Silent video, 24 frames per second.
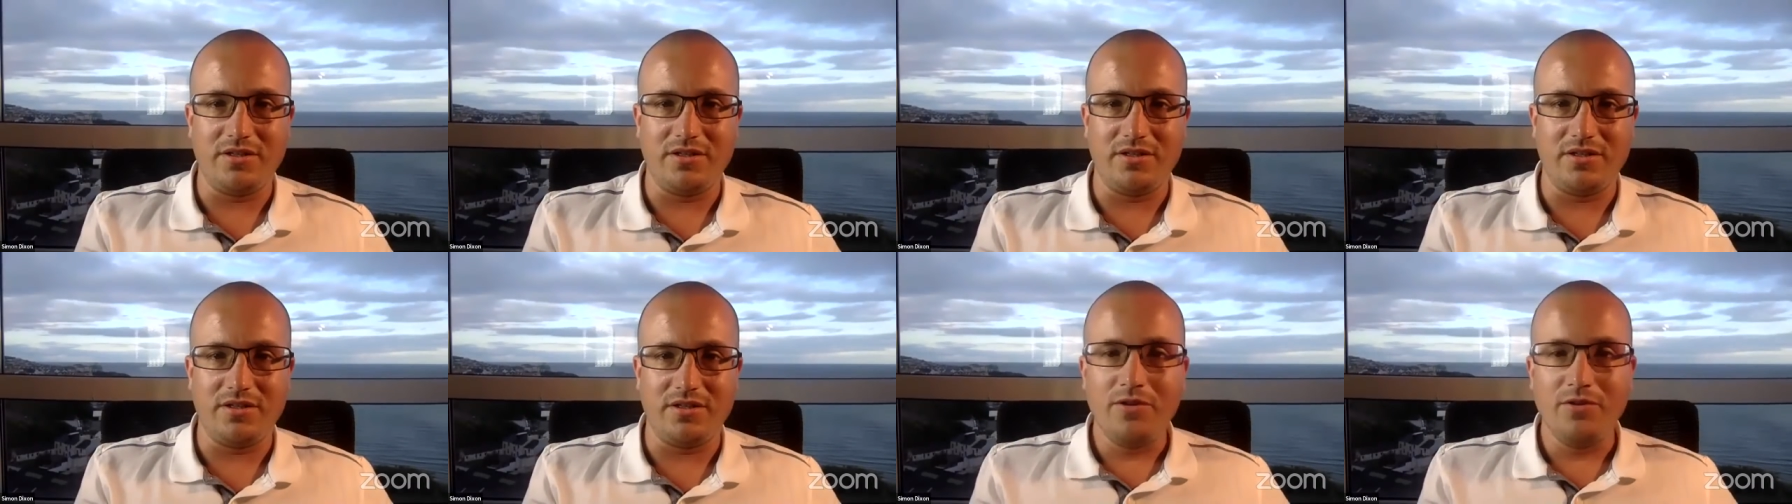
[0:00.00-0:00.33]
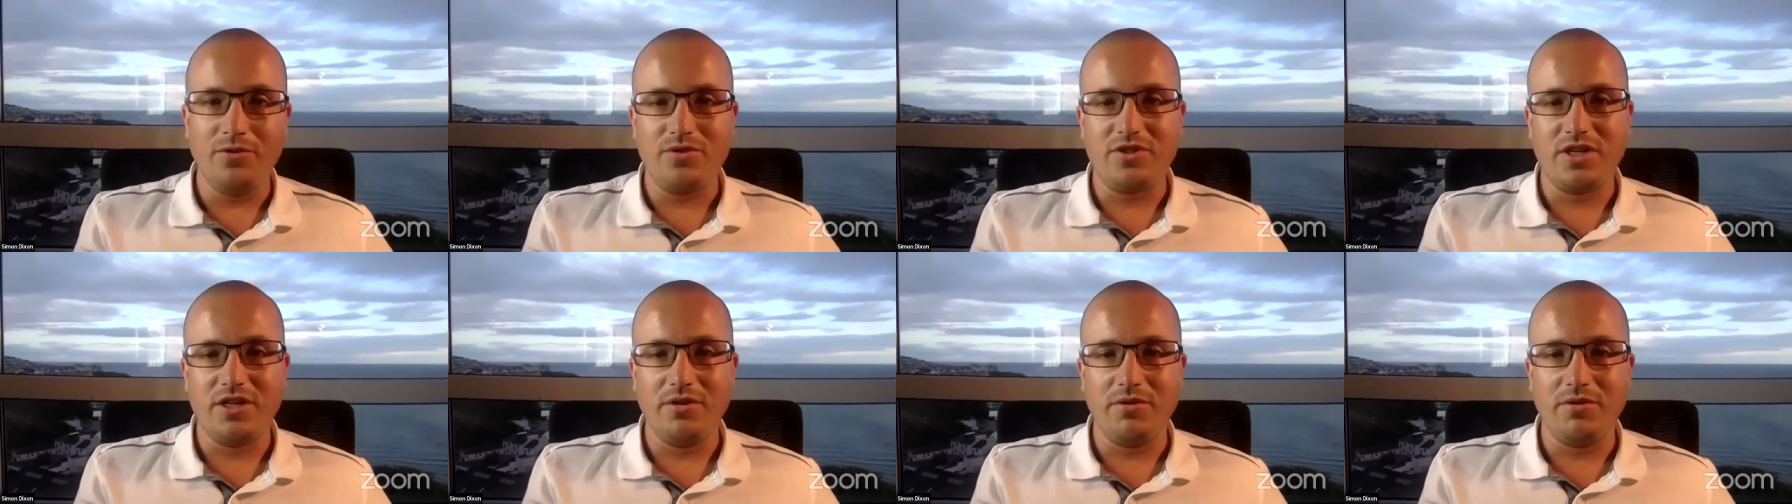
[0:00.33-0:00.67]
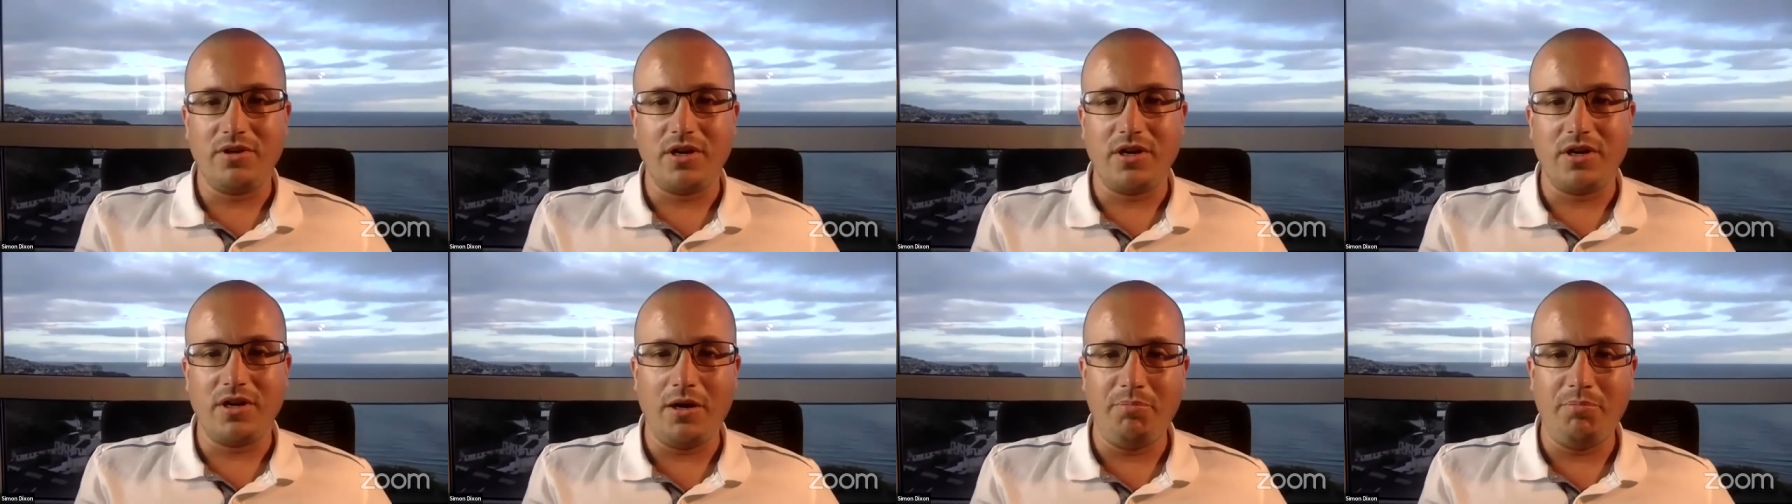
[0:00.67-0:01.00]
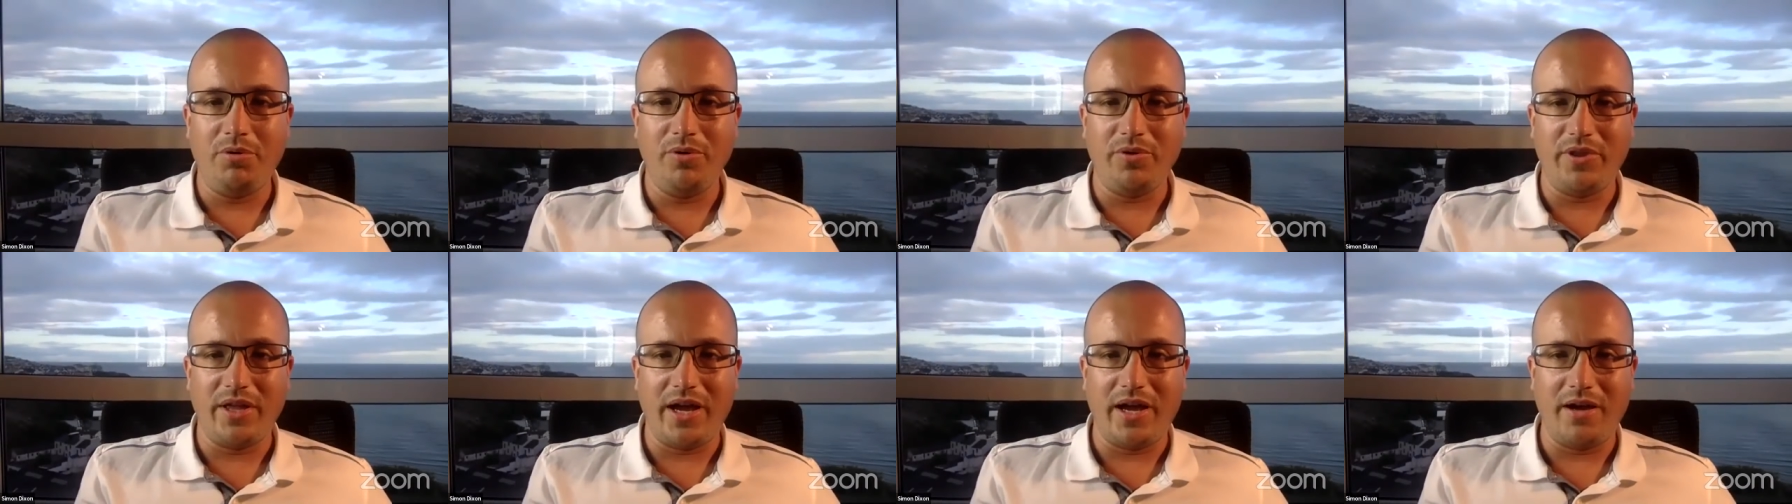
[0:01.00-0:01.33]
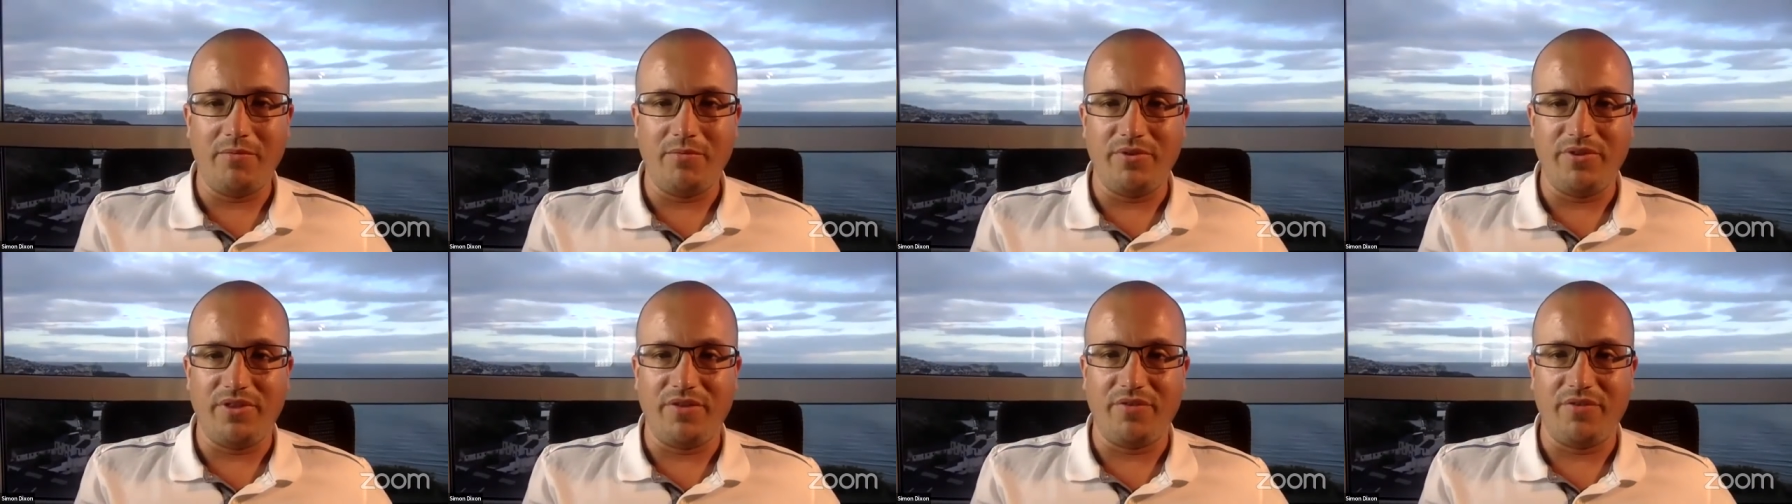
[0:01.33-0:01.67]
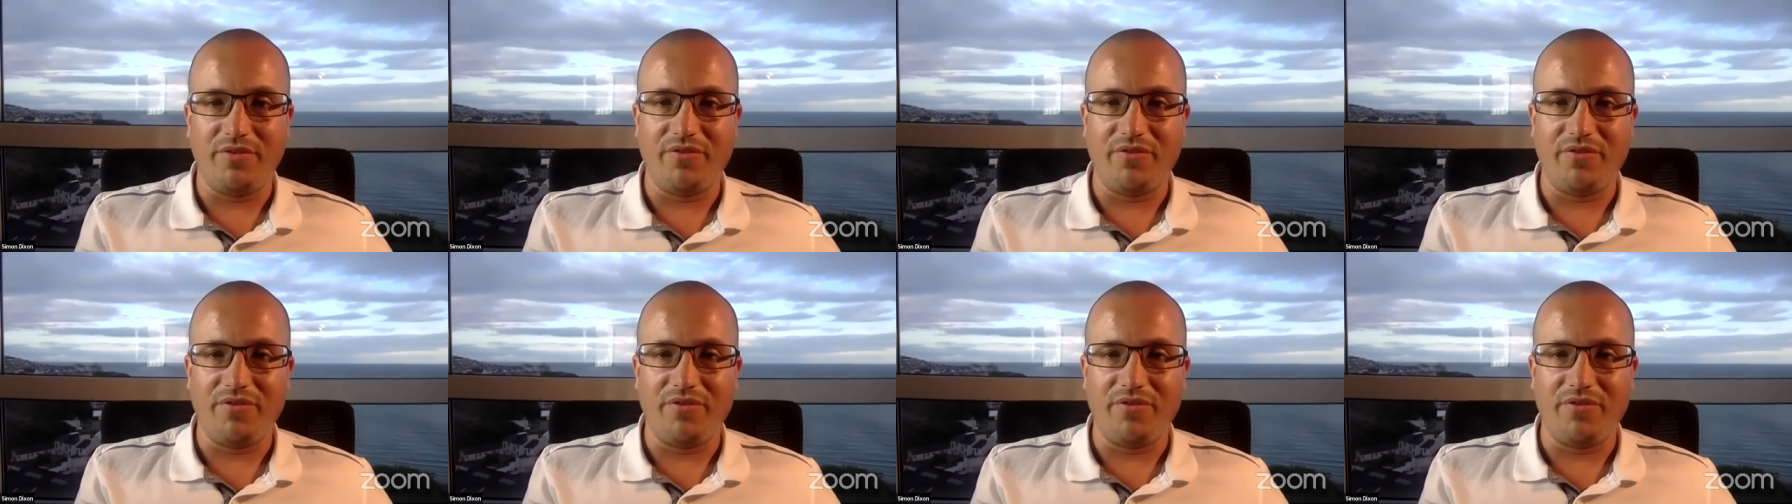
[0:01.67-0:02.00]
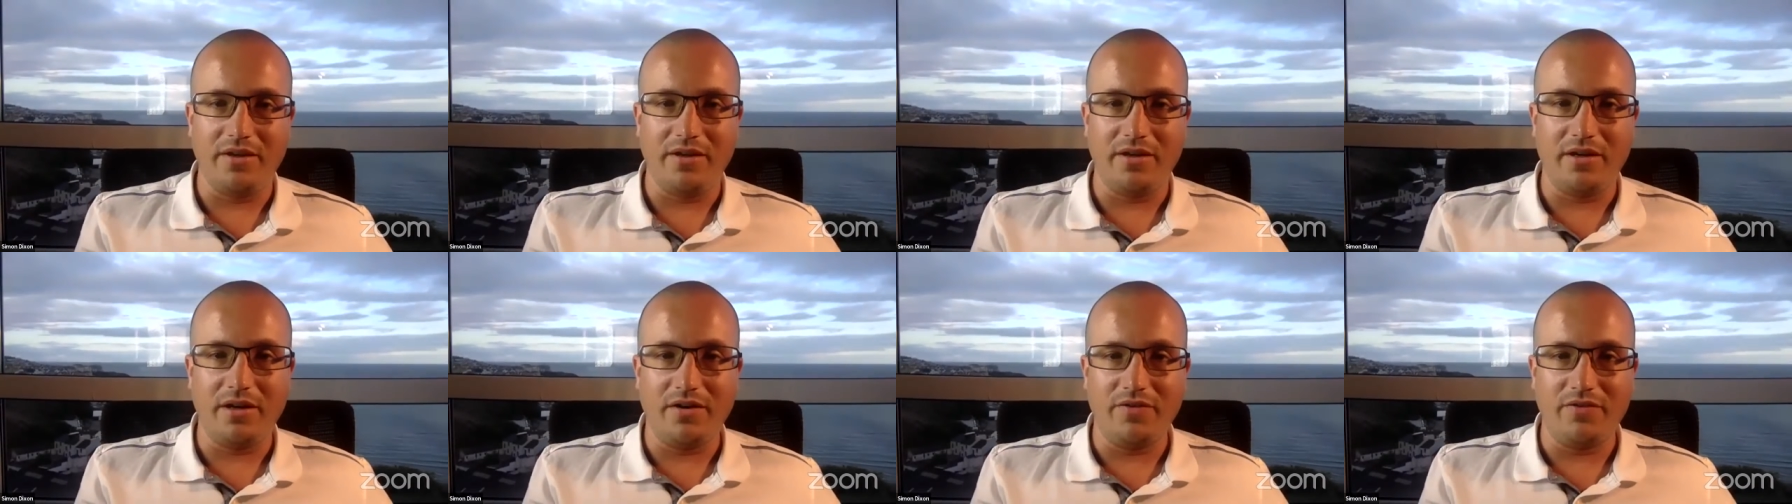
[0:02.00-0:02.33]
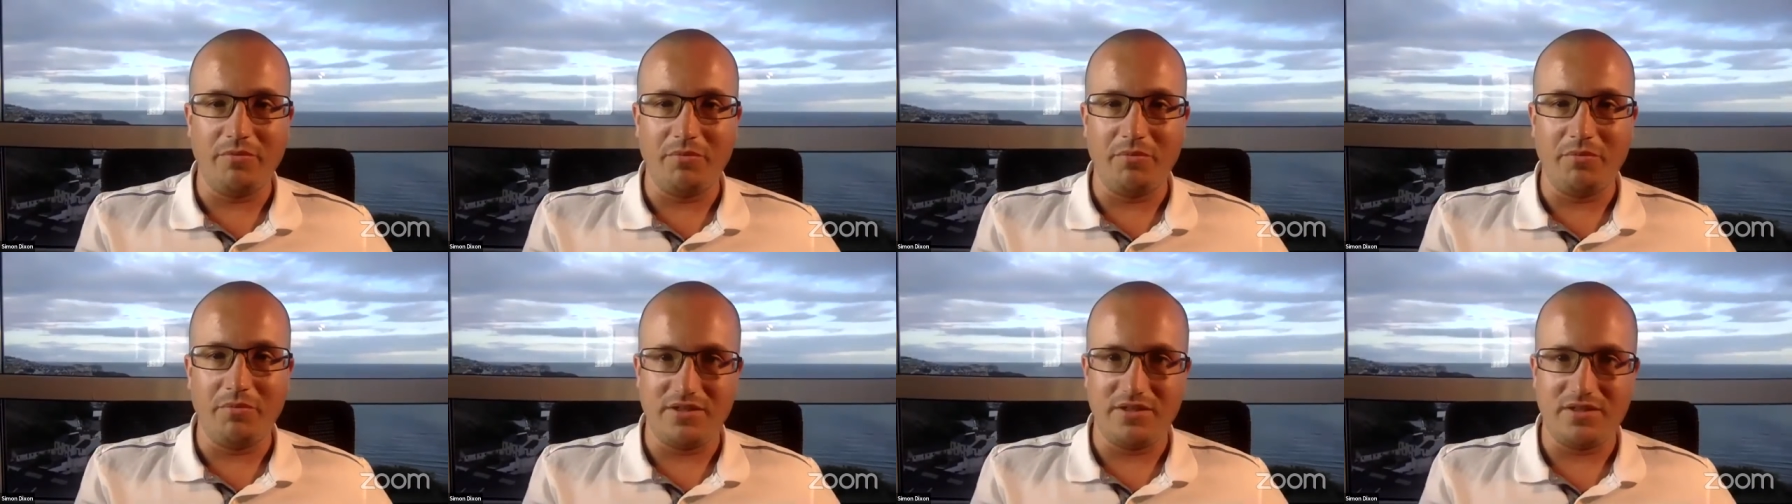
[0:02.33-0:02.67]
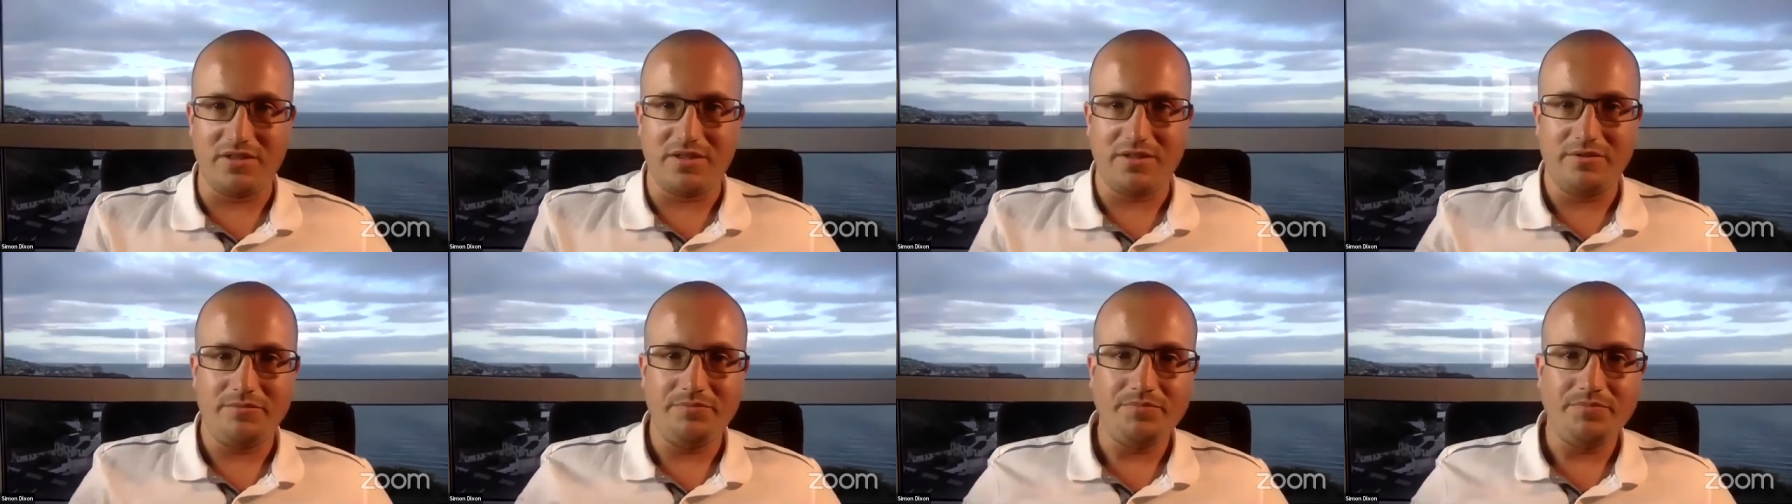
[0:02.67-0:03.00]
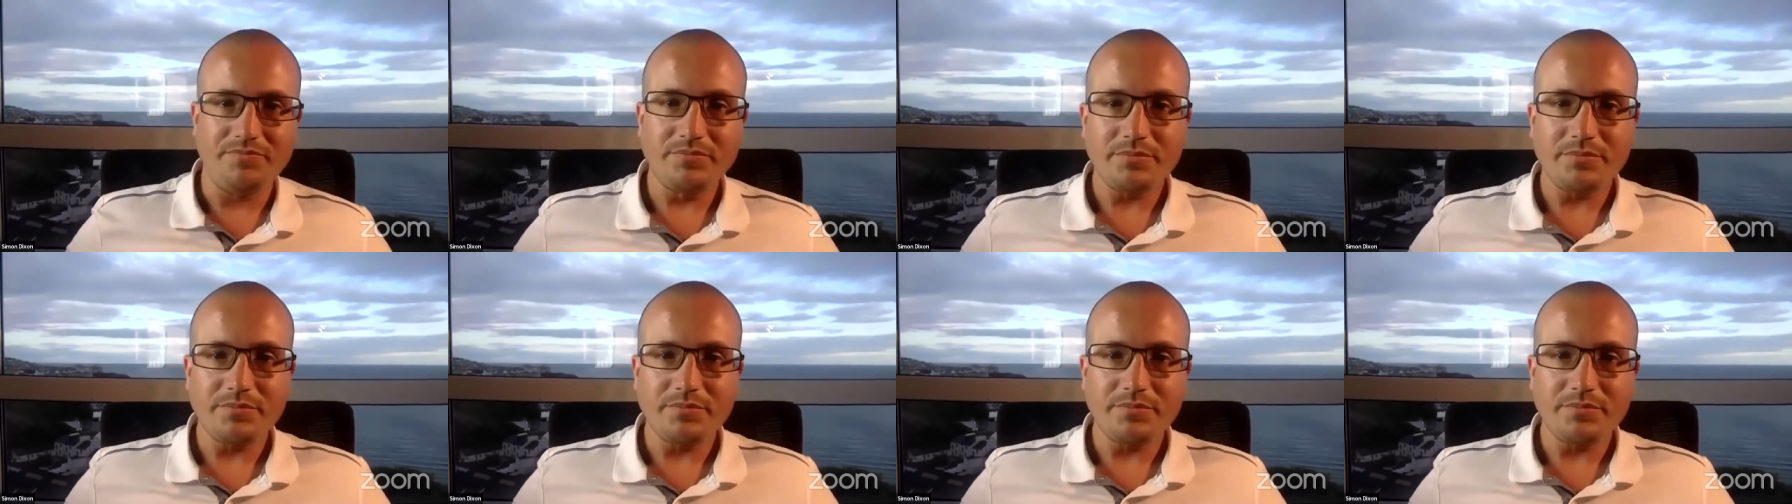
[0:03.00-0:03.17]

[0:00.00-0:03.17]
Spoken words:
And also couple that with the fact that governments